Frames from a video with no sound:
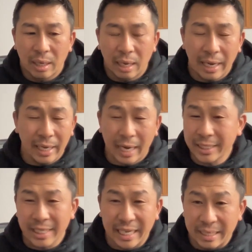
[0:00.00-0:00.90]
I
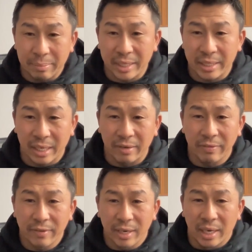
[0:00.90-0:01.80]
isolated
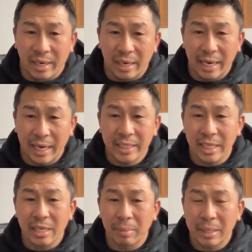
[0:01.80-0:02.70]
myself. I
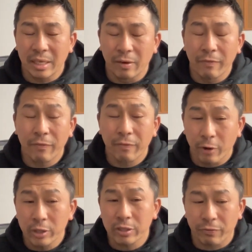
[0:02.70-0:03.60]
isolated myself
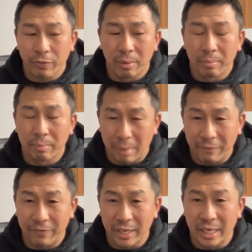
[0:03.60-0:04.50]
first from my
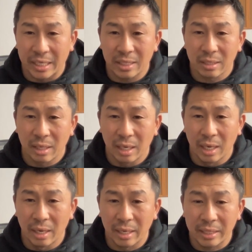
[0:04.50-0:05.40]
feelings
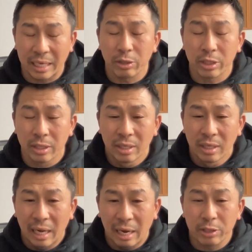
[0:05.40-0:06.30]
because I
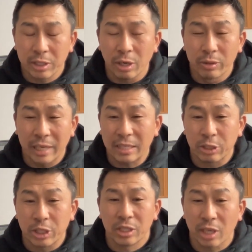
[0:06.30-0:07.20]
was told not
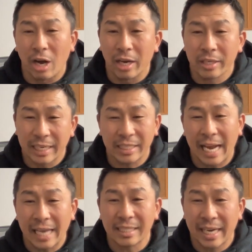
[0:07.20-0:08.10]
to talk, not to
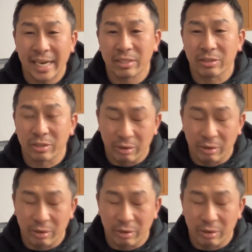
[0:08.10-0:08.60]
ask answers.